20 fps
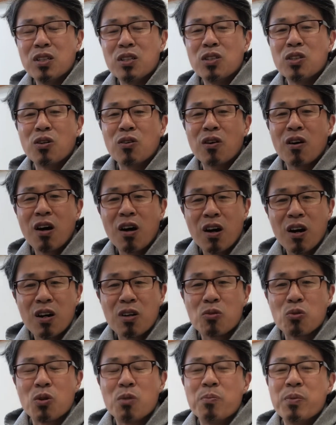your
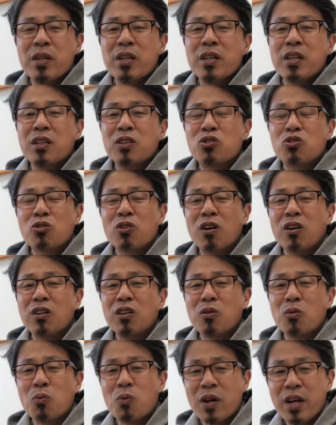heart will be drawn
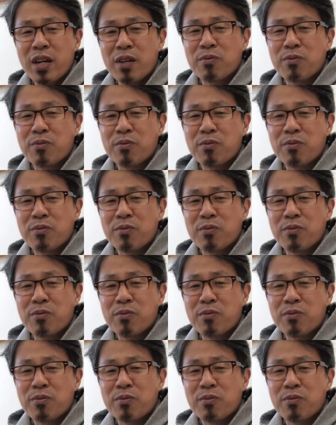away